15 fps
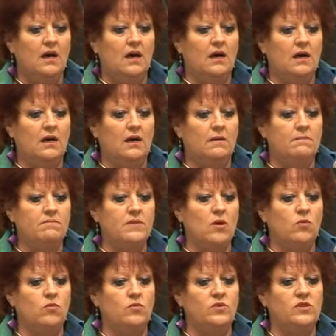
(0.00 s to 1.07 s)

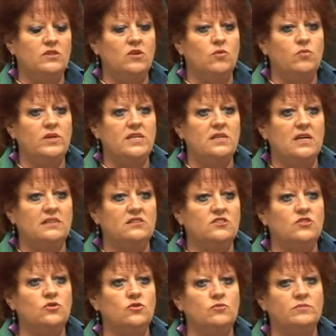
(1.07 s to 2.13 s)
You know, we
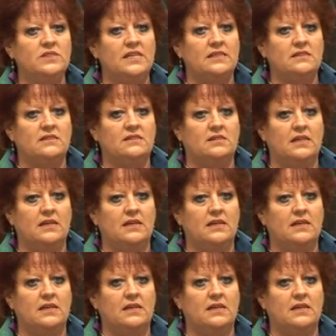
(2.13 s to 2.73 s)
assume that